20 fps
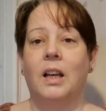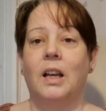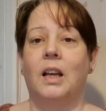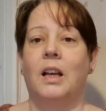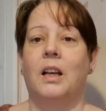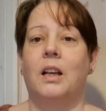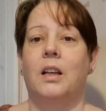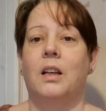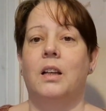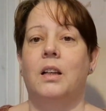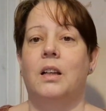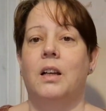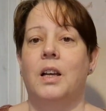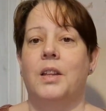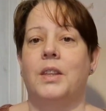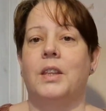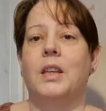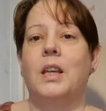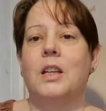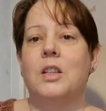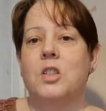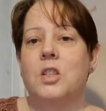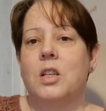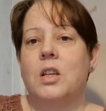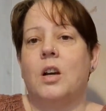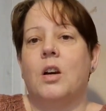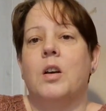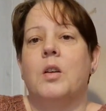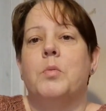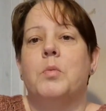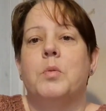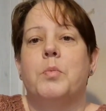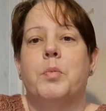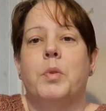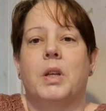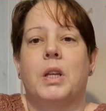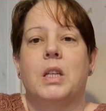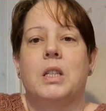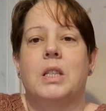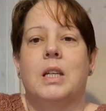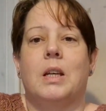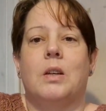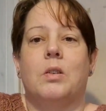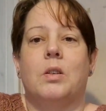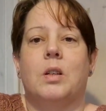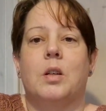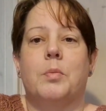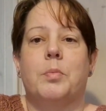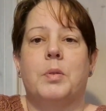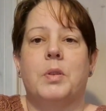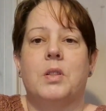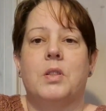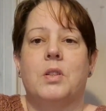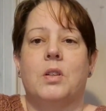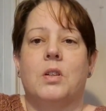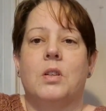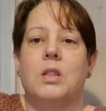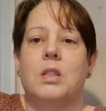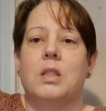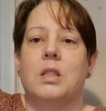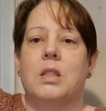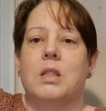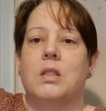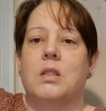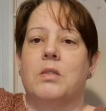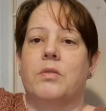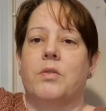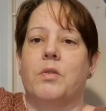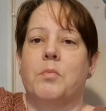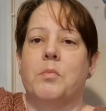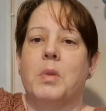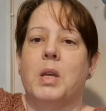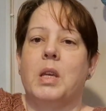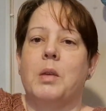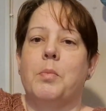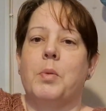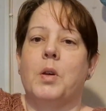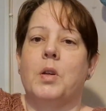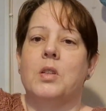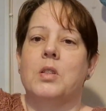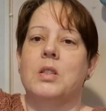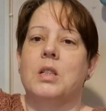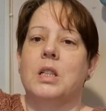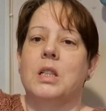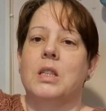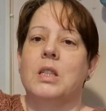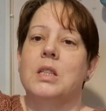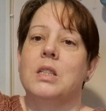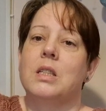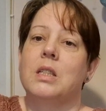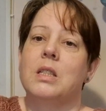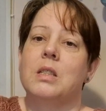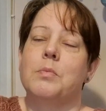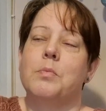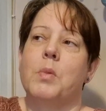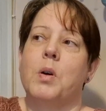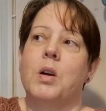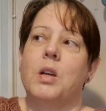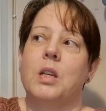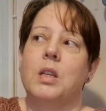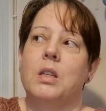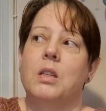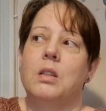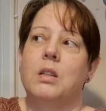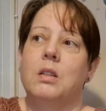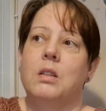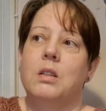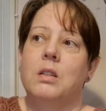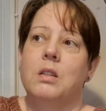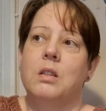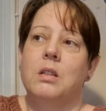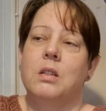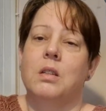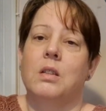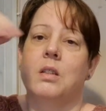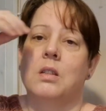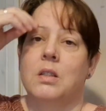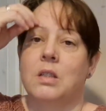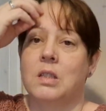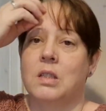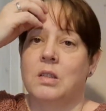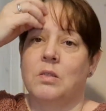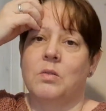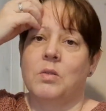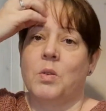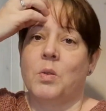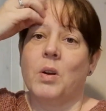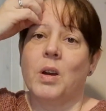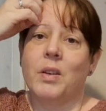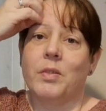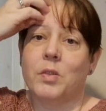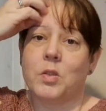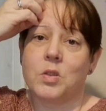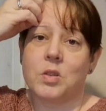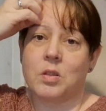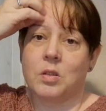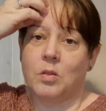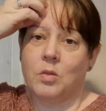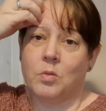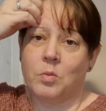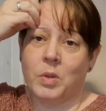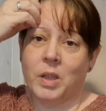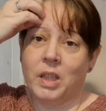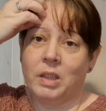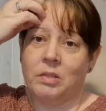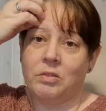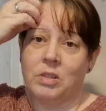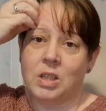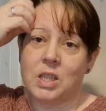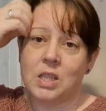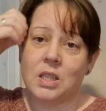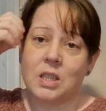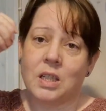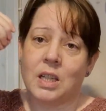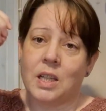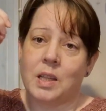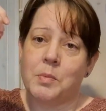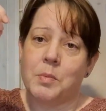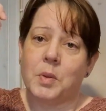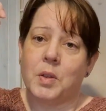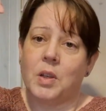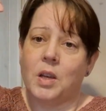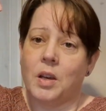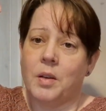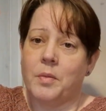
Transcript: I think actually I would bring it down a couple of sizes for me personally. This is my, although I have lost a lot of weight recently, but